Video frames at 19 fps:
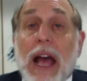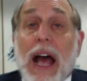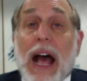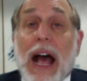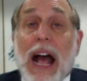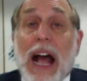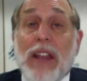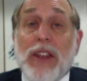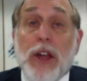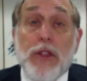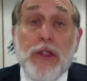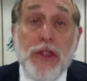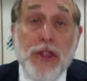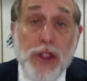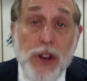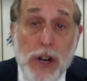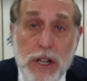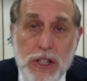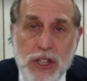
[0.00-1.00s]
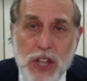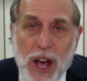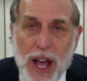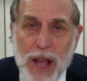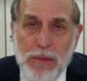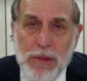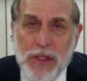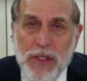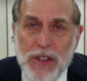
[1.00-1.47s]
And the third
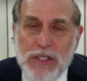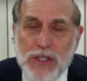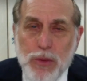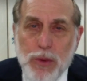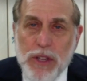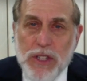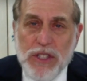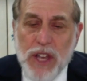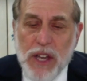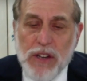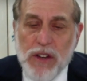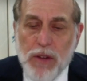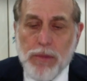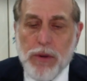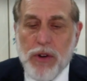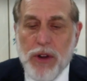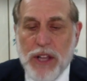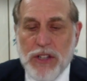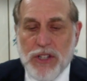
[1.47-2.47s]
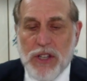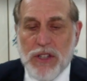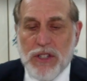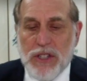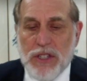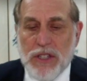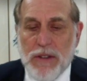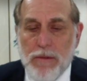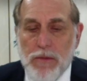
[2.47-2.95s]
time in this week's Seder of
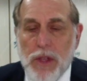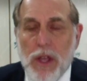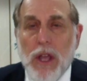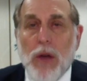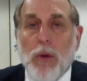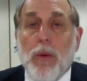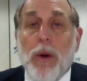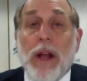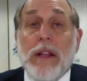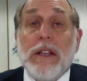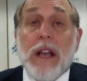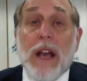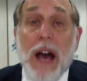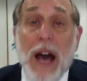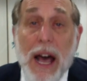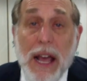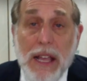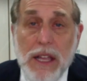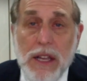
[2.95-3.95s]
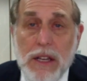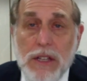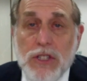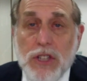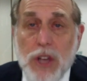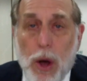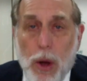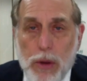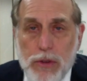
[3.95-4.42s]
Beraishis, when Cain
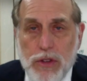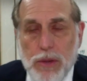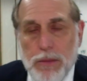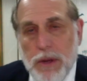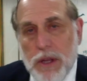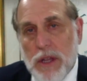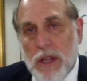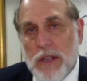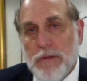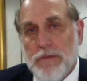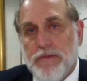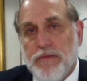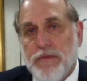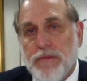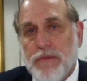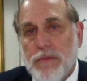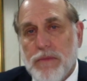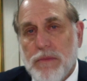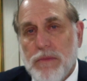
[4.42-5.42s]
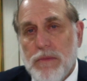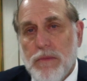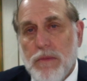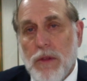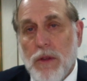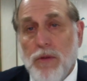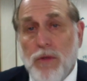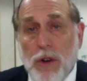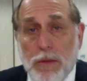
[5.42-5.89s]
is ultimately
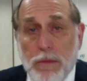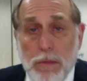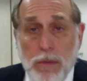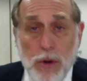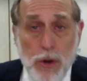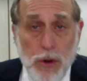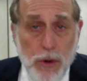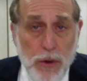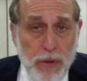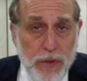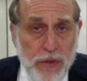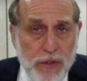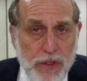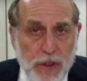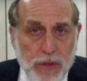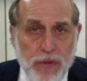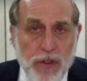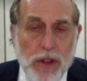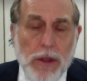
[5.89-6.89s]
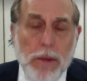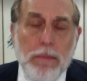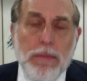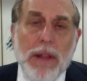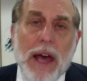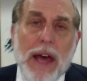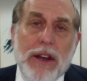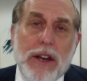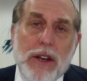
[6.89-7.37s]
removed from the
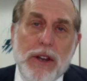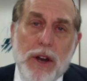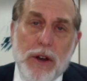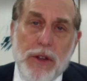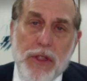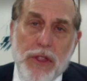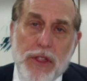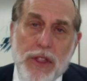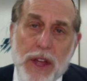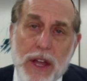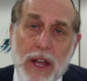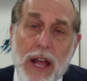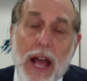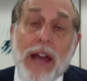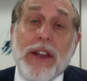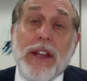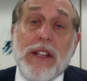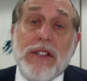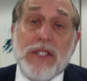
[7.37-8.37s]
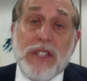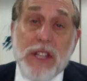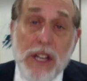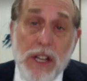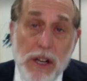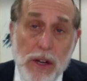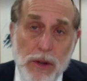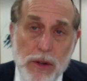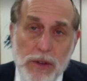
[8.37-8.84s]
planet Earth, and he's
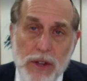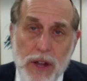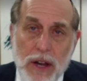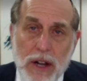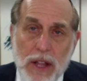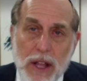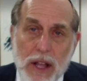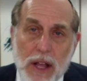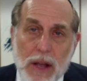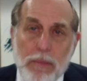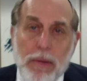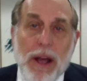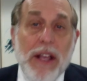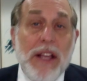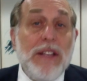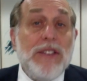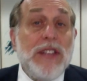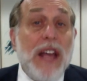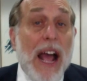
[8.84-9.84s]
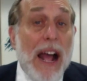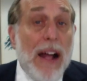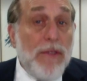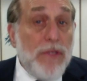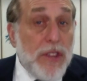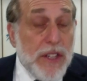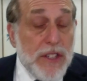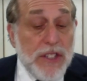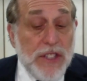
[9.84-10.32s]
killed by his
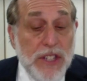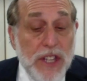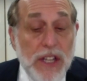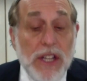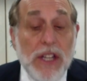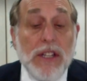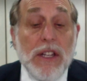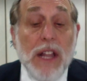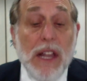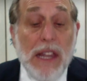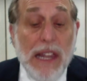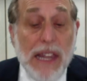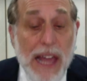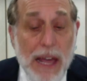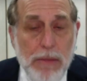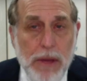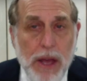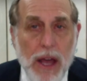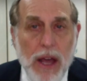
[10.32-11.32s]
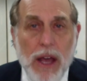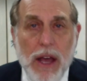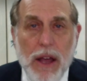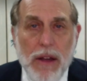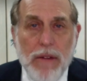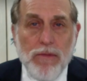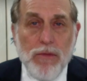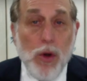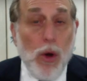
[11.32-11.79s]
antecedent
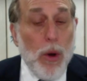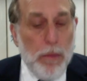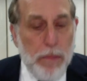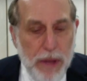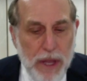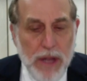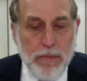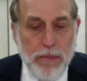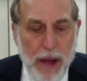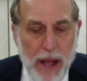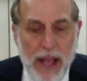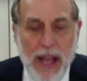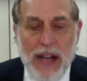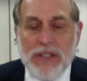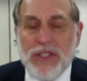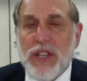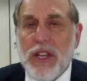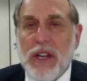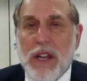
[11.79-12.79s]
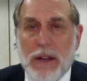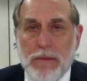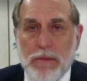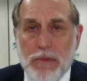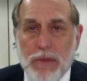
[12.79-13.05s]
Lemech, albeit by accident,